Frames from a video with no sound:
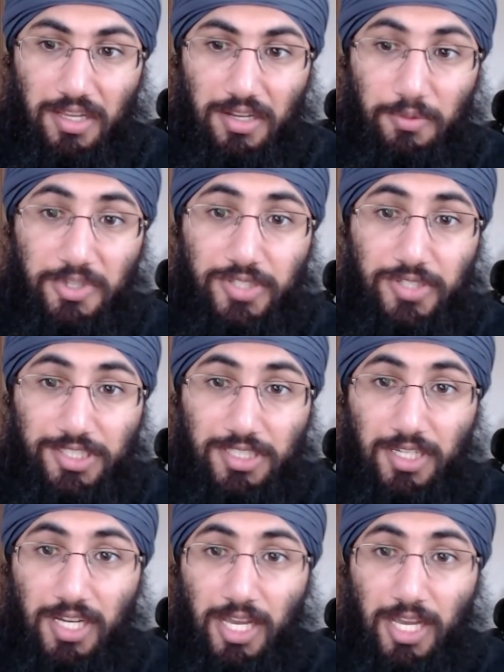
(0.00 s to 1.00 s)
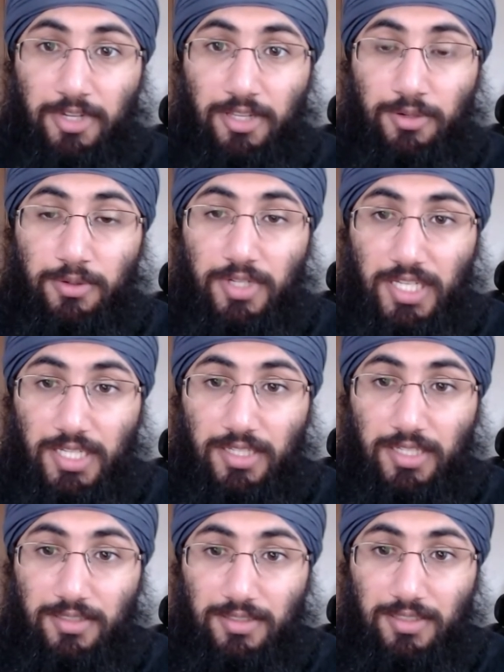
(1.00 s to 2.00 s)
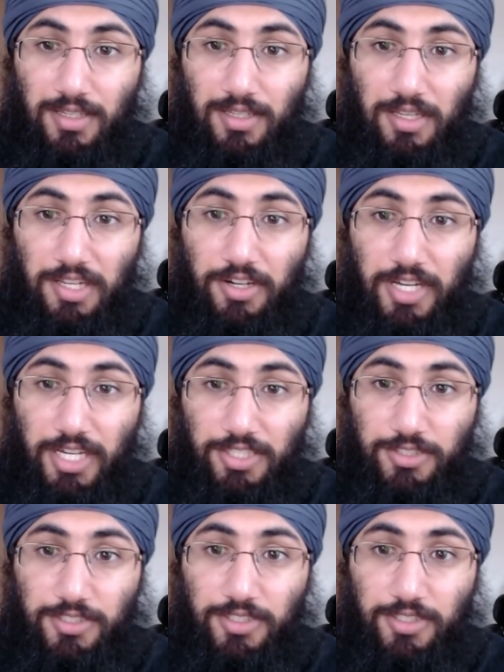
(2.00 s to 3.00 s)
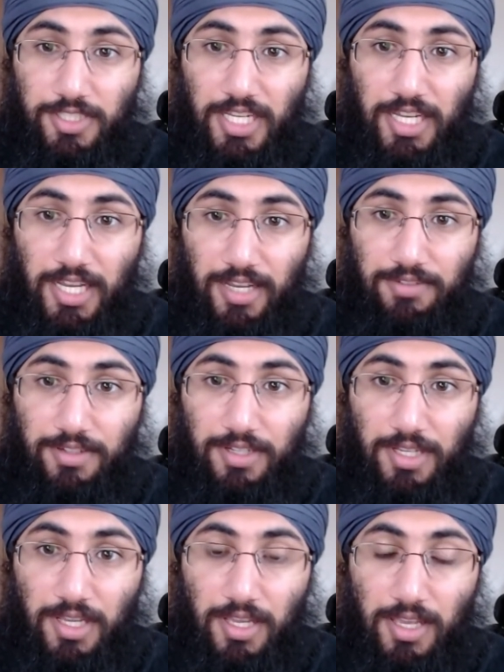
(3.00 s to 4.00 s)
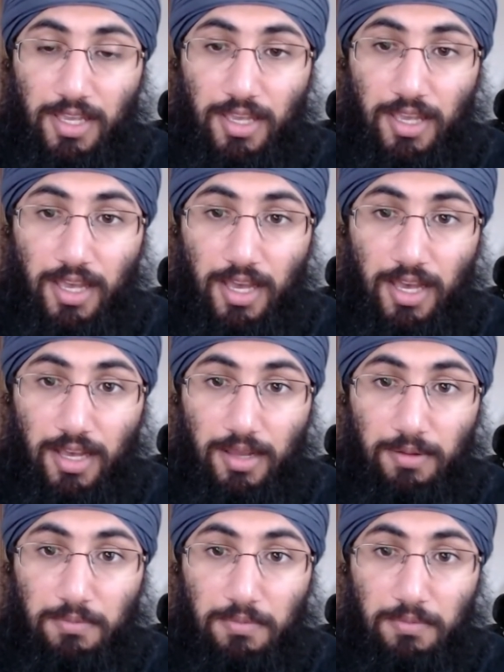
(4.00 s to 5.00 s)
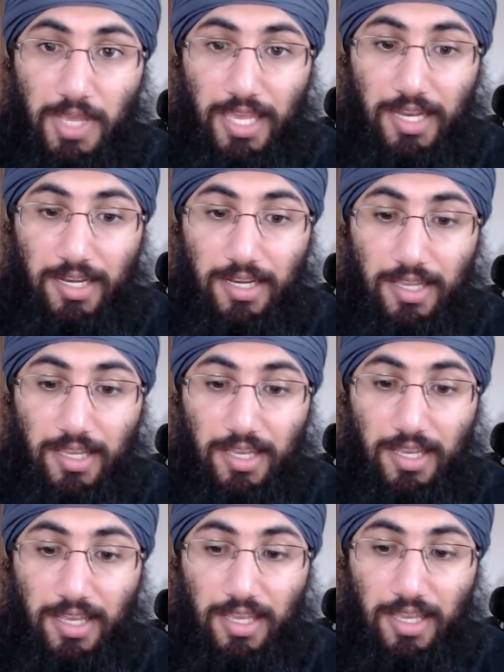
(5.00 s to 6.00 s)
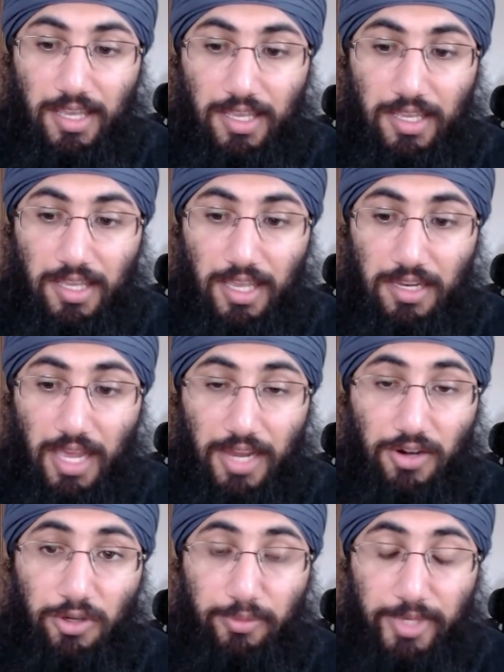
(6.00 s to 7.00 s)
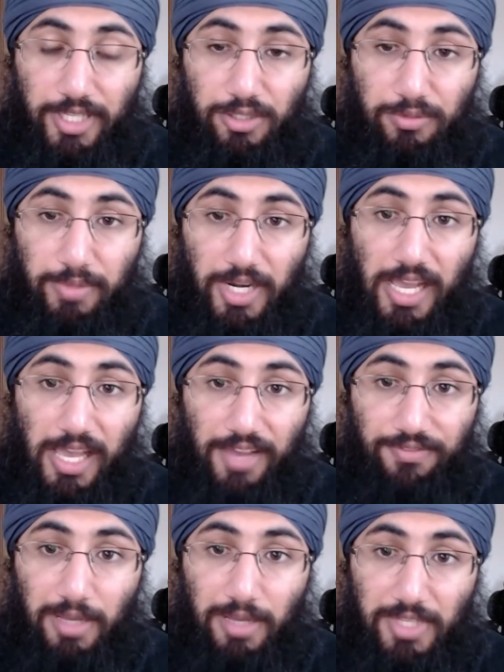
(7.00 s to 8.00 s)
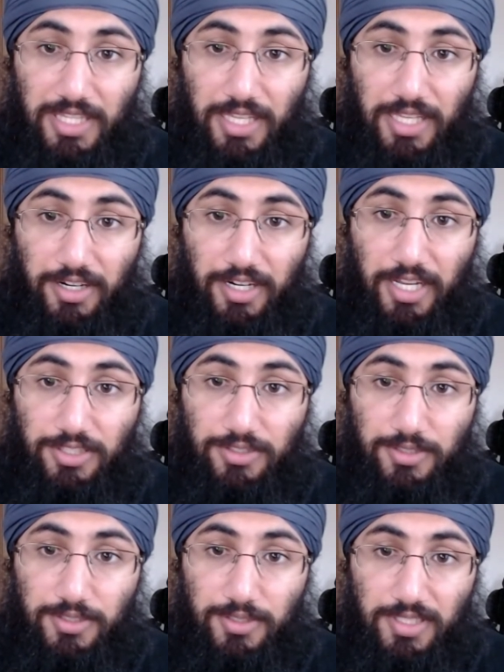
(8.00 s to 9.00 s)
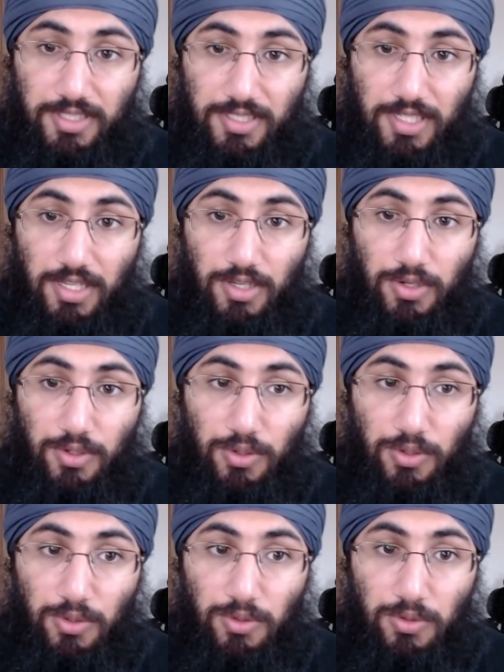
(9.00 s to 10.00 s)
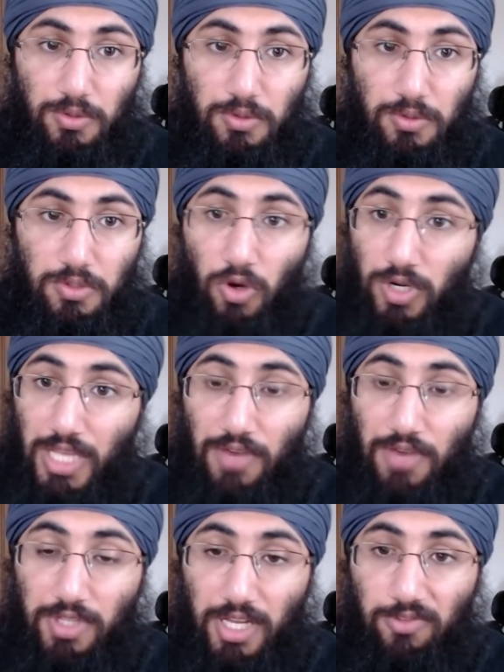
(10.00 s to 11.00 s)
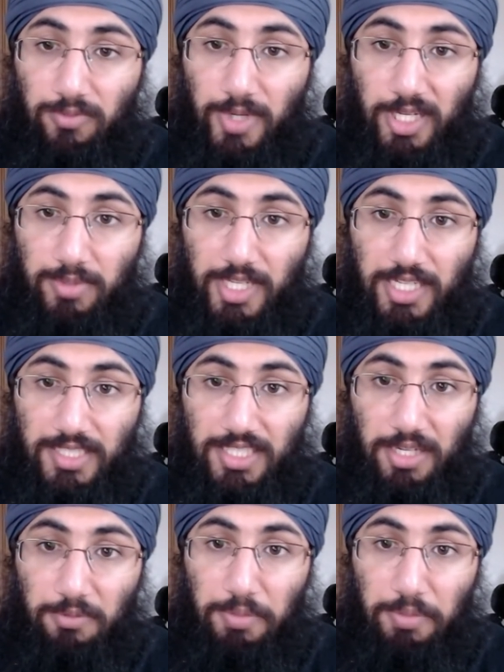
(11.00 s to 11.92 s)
restriction on how many rotiyan international students can have. And I don't know about you, but I have family that are international students who don't have a lot of money because their